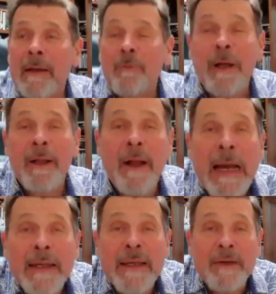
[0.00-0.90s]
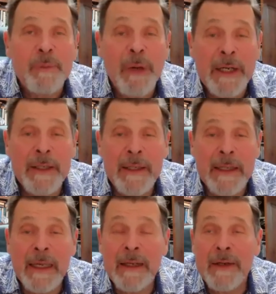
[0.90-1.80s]
Well, hi, everybody.
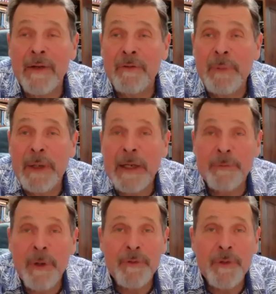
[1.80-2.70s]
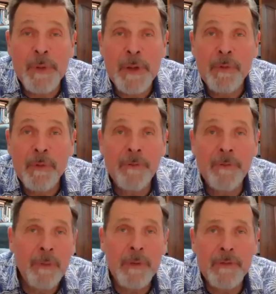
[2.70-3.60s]
And I've been asked by a few people if
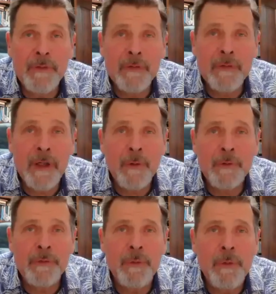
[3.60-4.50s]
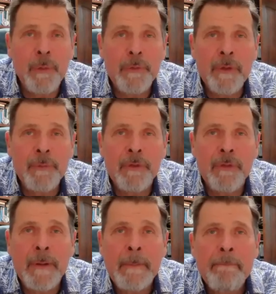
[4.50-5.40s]
I could just kind of go through some of
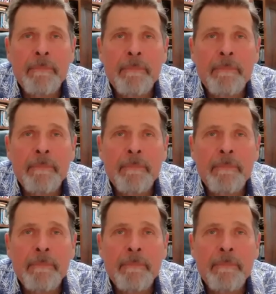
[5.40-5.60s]
the,